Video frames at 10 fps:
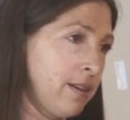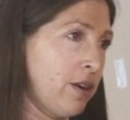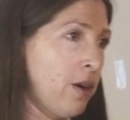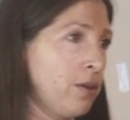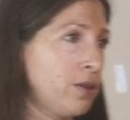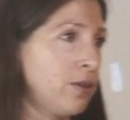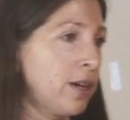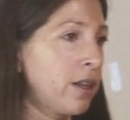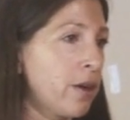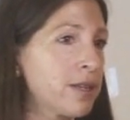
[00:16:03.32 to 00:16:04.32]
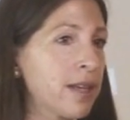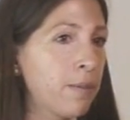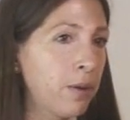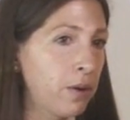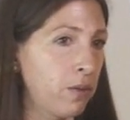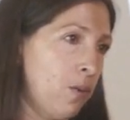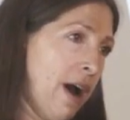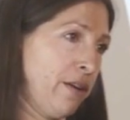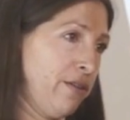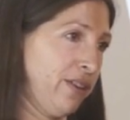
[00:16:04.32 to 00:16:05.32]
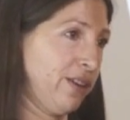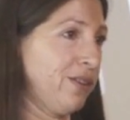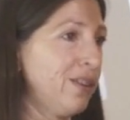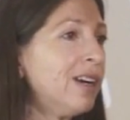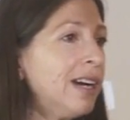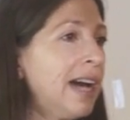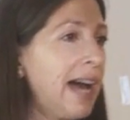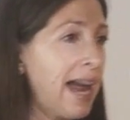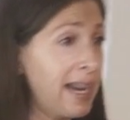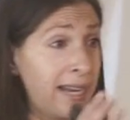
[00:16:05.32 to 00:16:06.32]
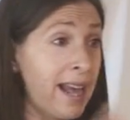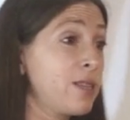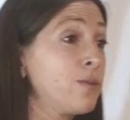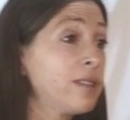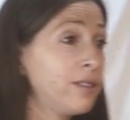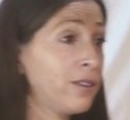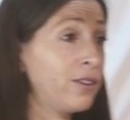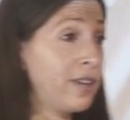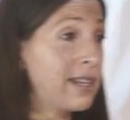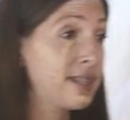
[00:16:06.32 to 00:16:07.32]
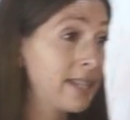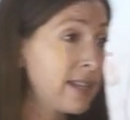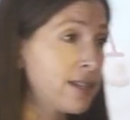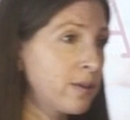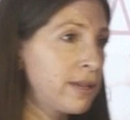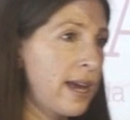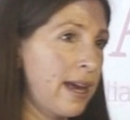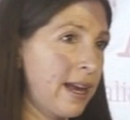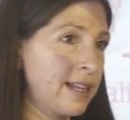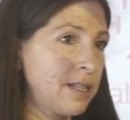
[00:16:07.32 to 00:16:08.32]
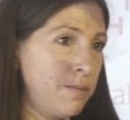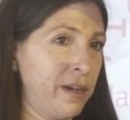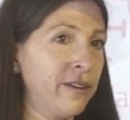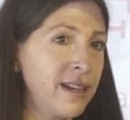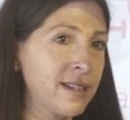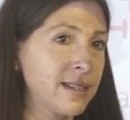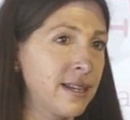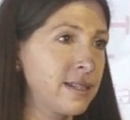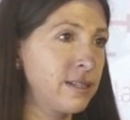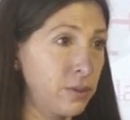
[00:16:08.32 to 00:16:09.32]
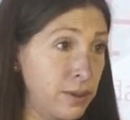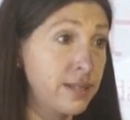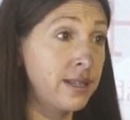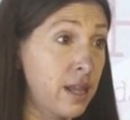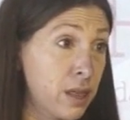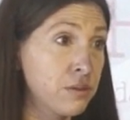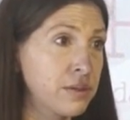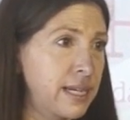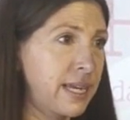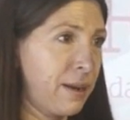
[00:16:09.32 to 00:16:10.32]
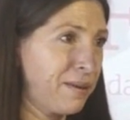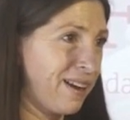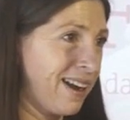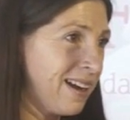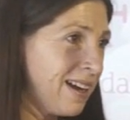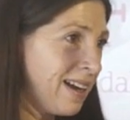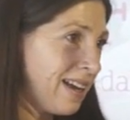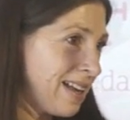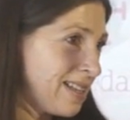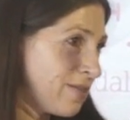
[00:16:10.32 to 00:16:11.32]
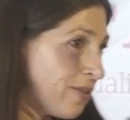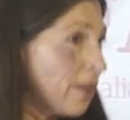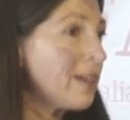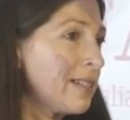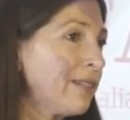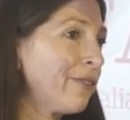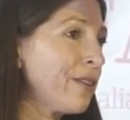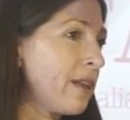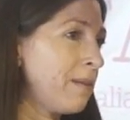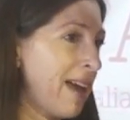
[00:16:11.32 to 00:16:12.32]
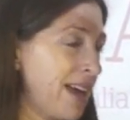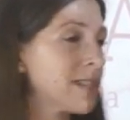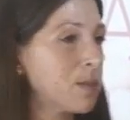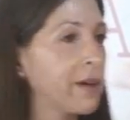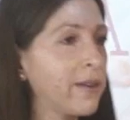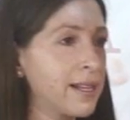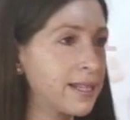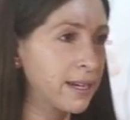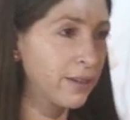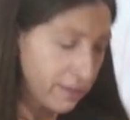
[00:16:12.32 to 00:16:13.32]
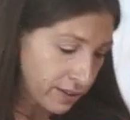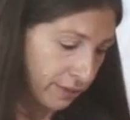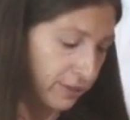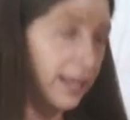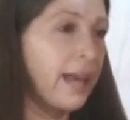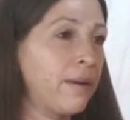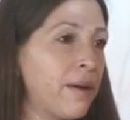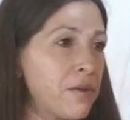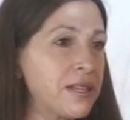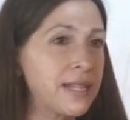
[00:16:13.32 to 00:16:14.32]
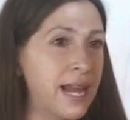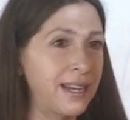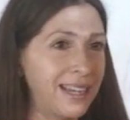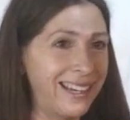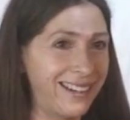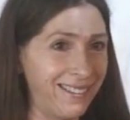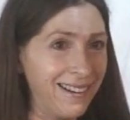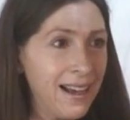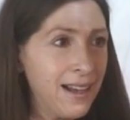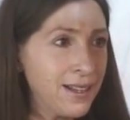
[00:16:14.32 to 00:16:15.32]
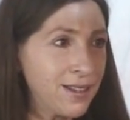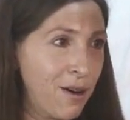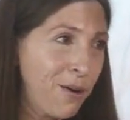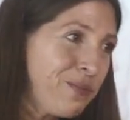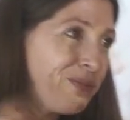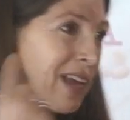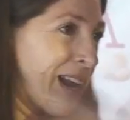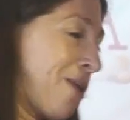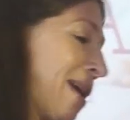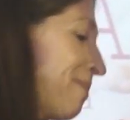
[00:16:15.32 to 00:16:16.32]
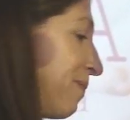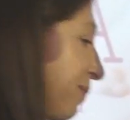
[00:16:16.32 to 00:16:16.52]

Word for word: you know, do a close up on one of you. And that's what you're going to see. So the experience that you will see through the camera is very different than my experience here, even if the camera was standing here. So anyway,